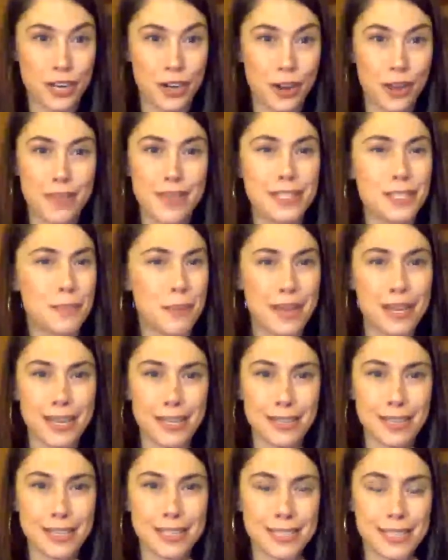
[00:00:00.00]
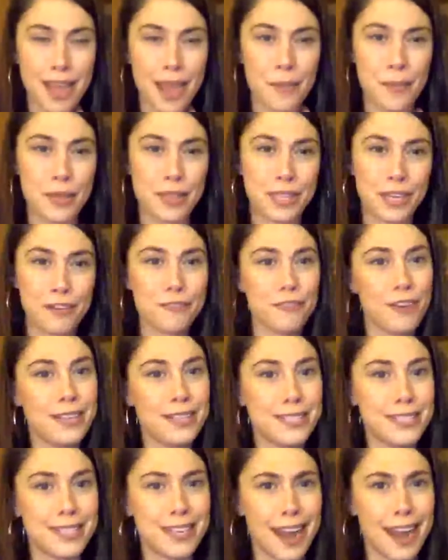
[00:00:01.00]
are they spending less time with their
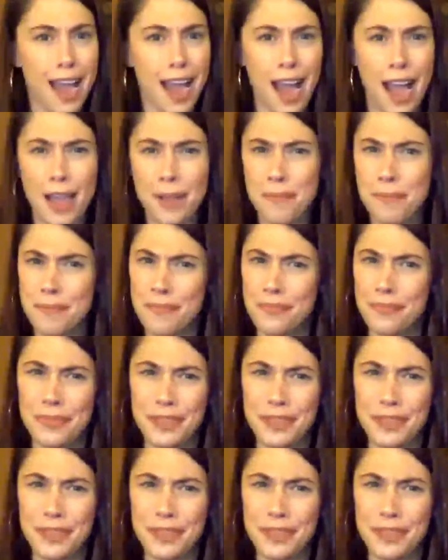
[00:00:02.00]
friends that I'm,